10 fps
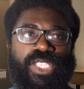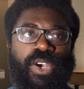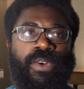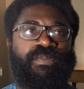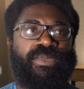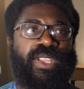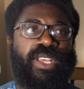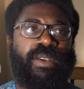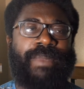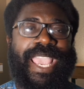So
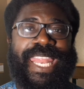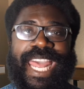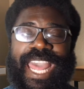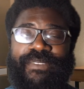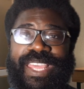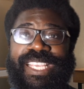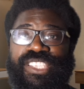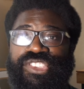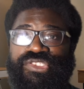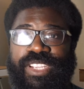Man United have a
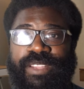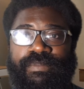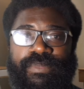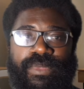history